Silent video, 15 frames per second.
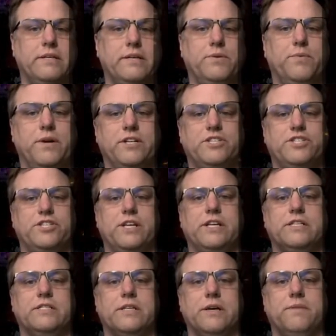which
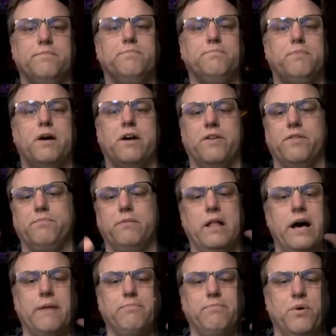is uh, part of the
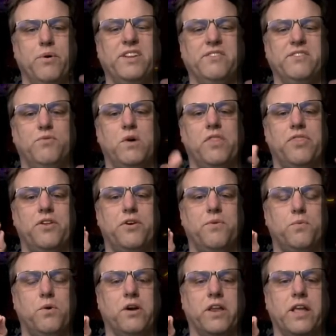plot point of what they're
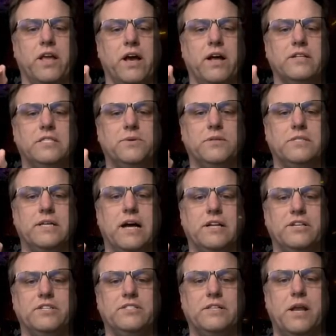working on, so it's not
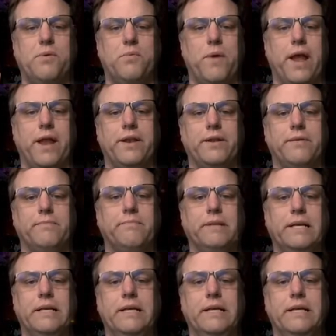just a random